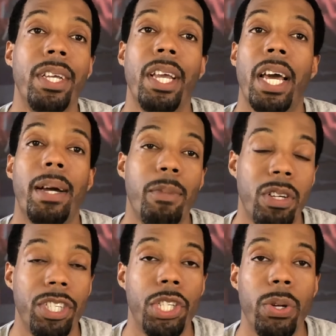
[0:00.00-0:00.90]
And I'm gonna
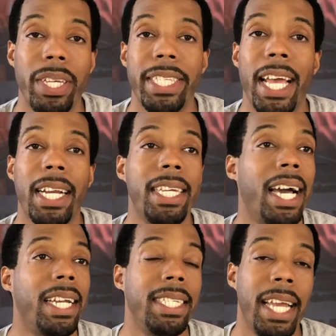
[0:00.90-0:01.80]
show you exactly how
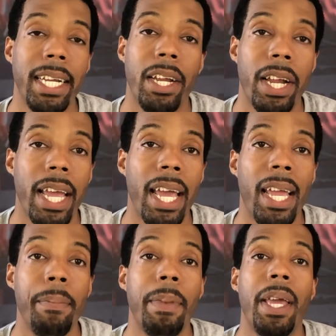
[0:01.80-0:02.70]
to take their
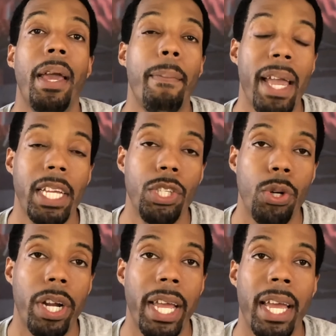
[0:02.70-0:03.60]
game and make it your
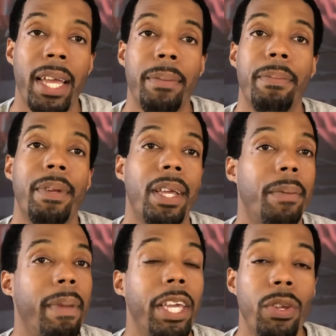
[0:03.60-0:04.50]
game and
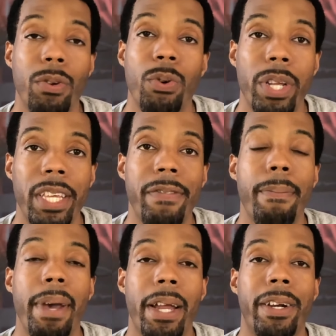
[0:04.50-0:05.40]
make you do it even
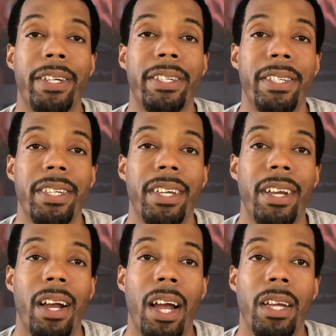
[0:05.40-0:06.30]
better.
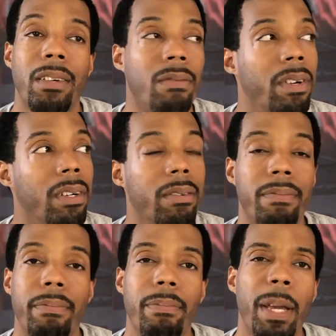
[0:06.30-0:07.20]
All right, well,
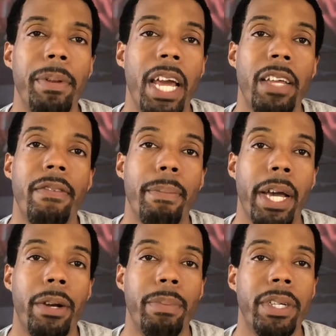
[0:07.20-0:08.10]
maybe not even
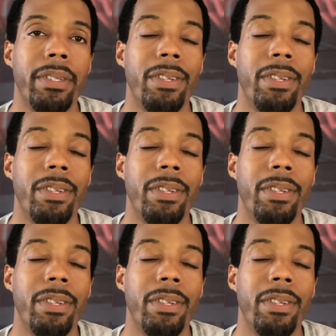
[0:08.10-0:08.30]
better, but